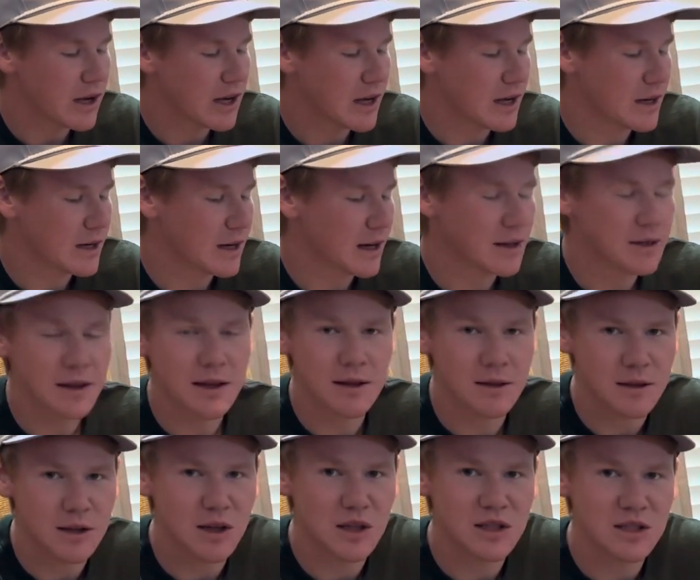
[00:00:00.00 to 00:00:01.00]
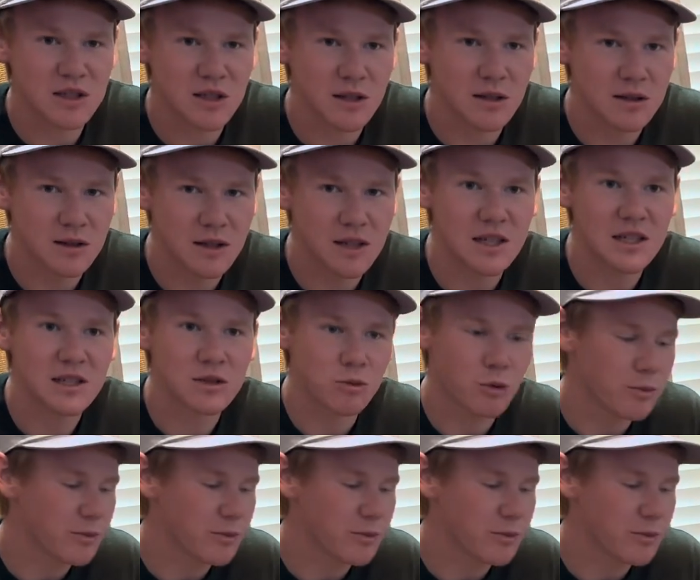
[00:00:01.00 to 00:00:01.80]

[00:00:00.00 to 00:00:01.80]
and I think these will